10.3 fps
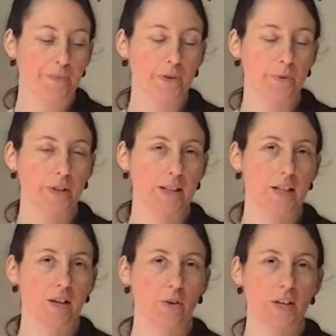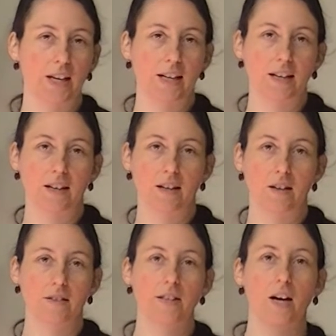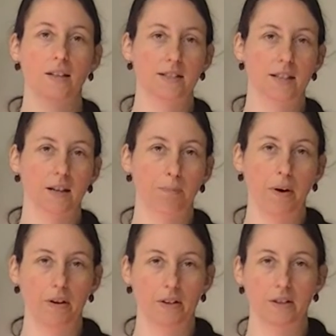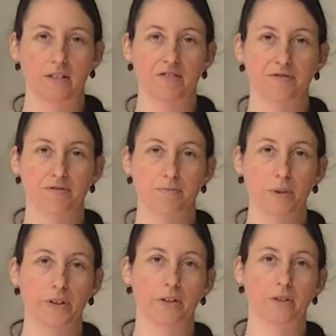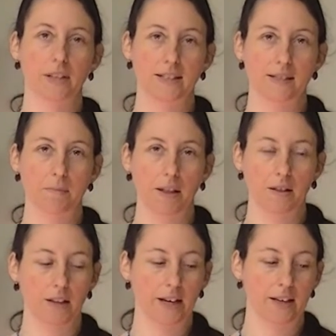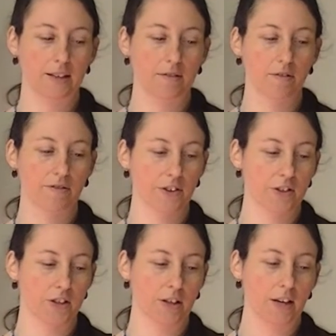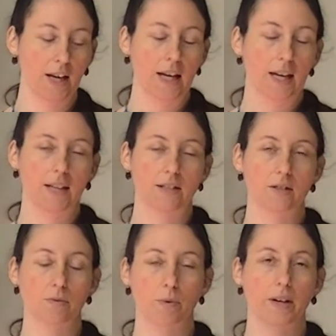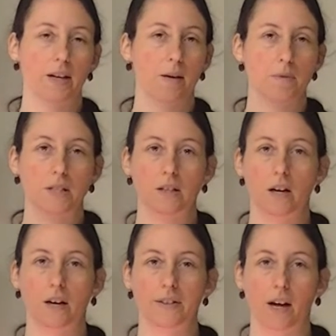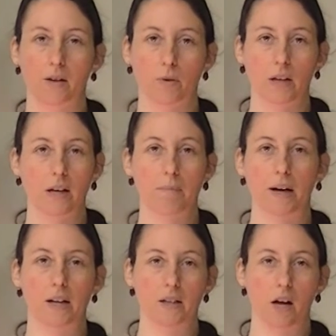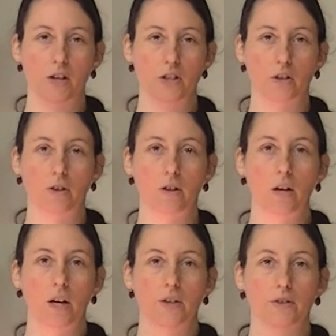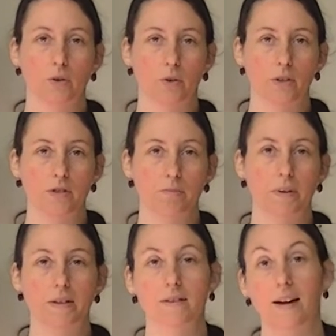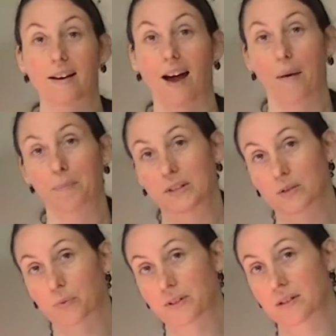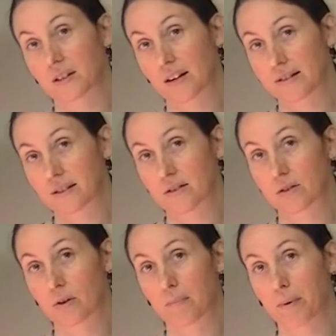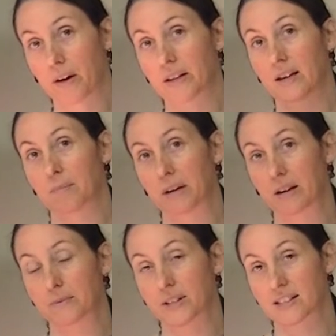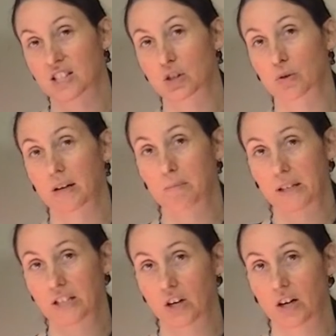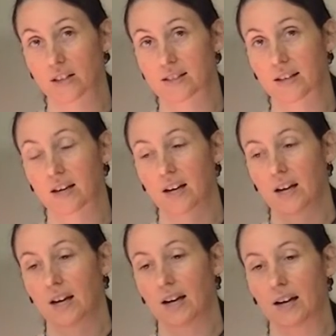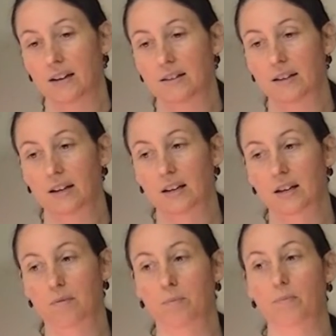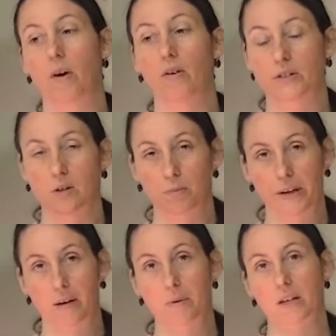really the only toxic part of mercury is the methylated version. It's when it comes into contact with any biological source, but that happens once it gets into our body. It becomes extremely toxic, and it can also become